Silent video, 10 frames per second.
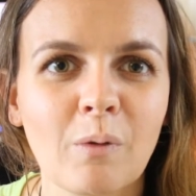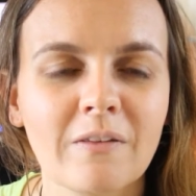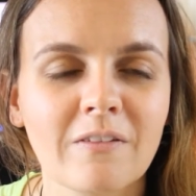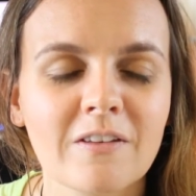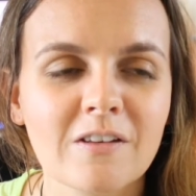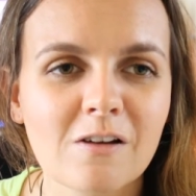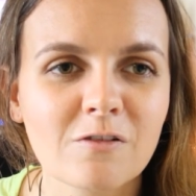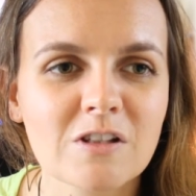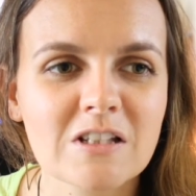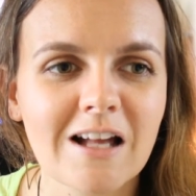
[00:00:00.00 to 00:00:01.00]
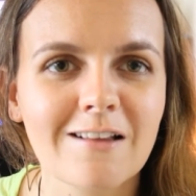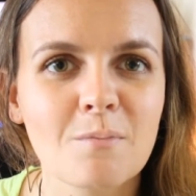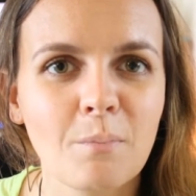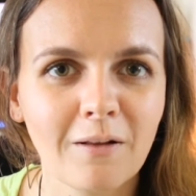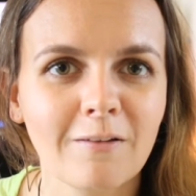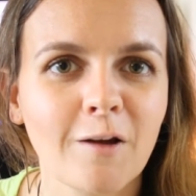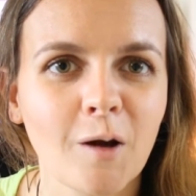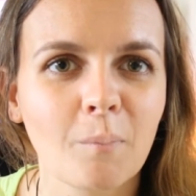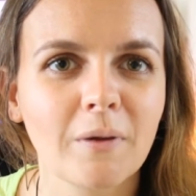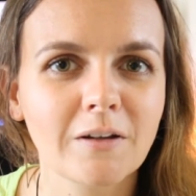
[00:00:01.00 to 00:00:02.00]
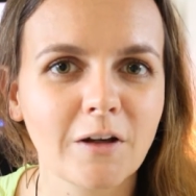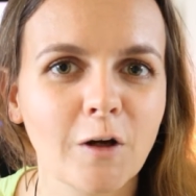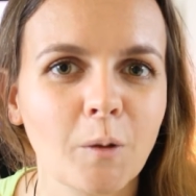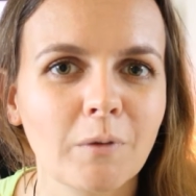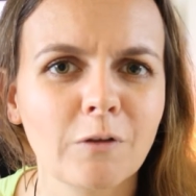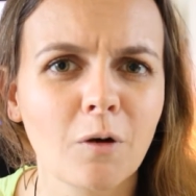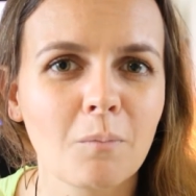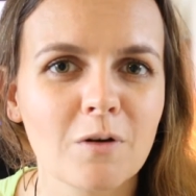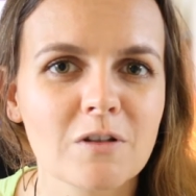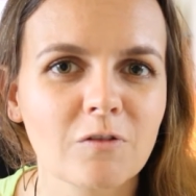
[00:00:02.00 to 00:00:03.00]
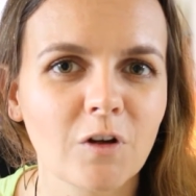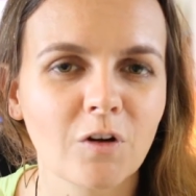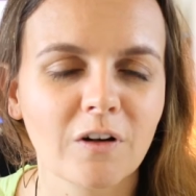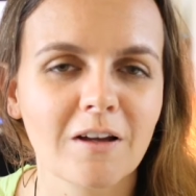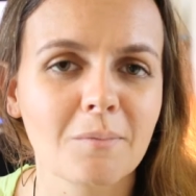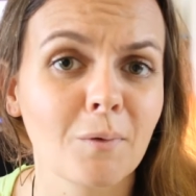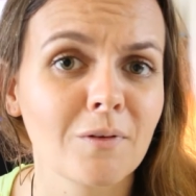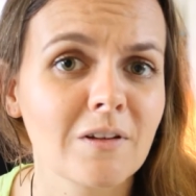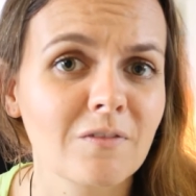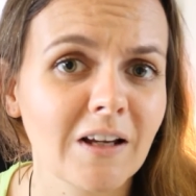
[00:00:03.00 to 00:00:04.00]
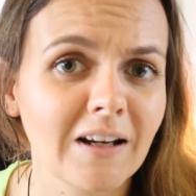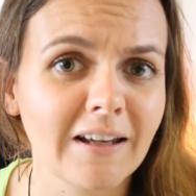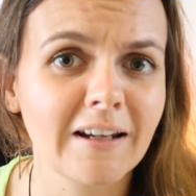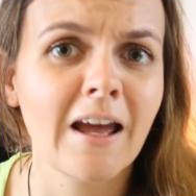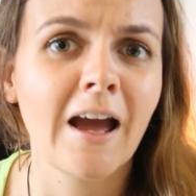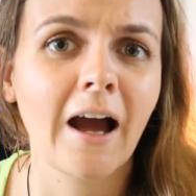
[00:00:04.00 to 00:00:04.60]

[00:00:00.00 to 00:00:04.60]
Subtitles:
When stuff just starts building up in your home and you've got more stuff to organize, more stuff to clean,